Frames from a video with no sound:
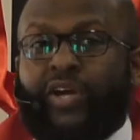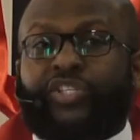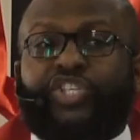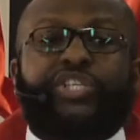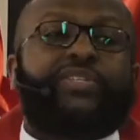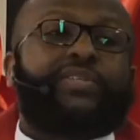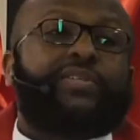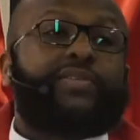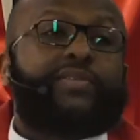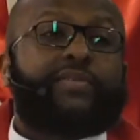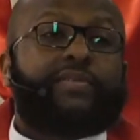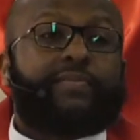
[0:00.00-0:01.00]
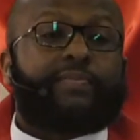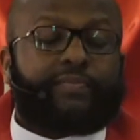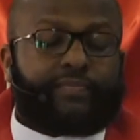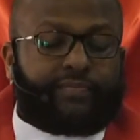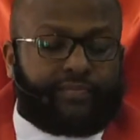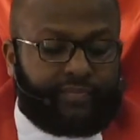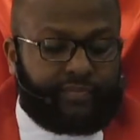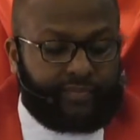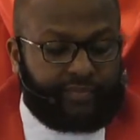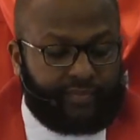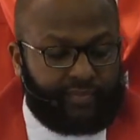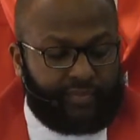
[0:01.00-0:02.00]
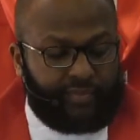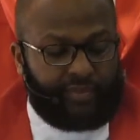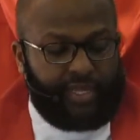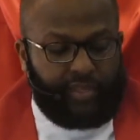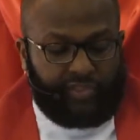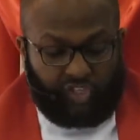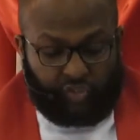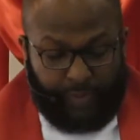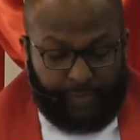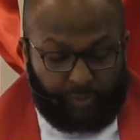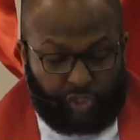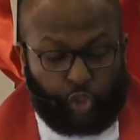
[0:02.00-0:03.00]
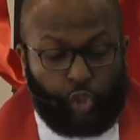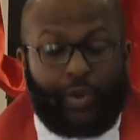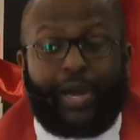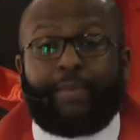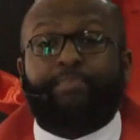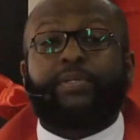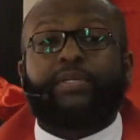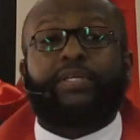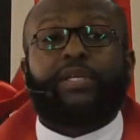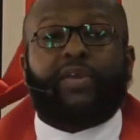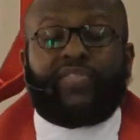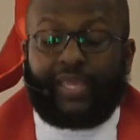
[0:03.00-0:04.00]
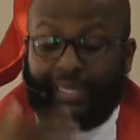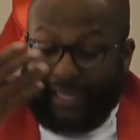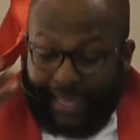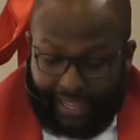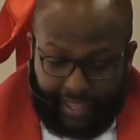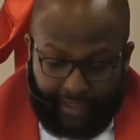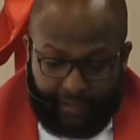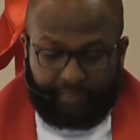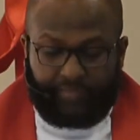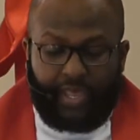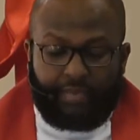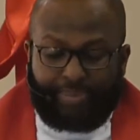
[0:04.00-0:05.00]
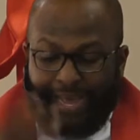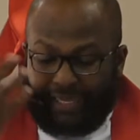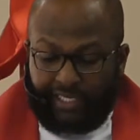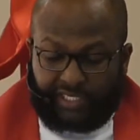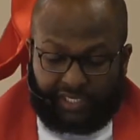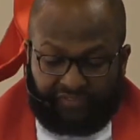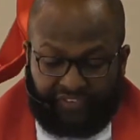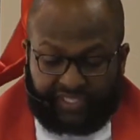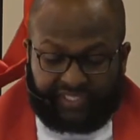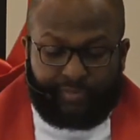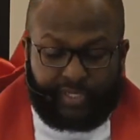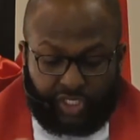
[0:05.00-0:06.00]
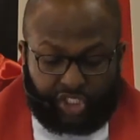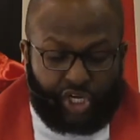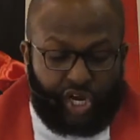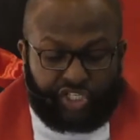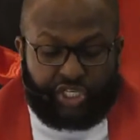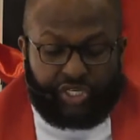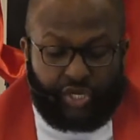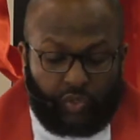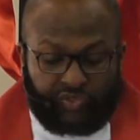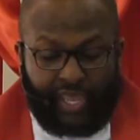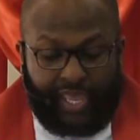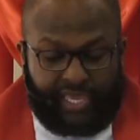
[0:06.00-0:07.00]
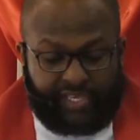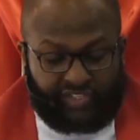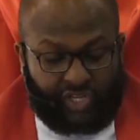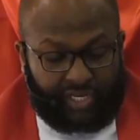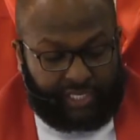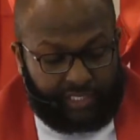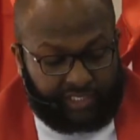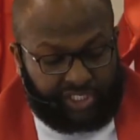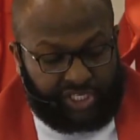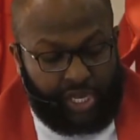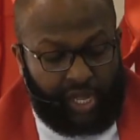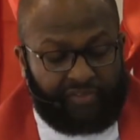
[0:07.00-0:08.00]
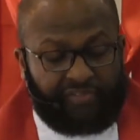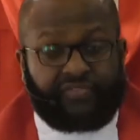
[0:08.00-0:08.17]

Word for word: Jesus. These people show up, they lie, Pilate convicts him on a charge he knows he is not guilty of.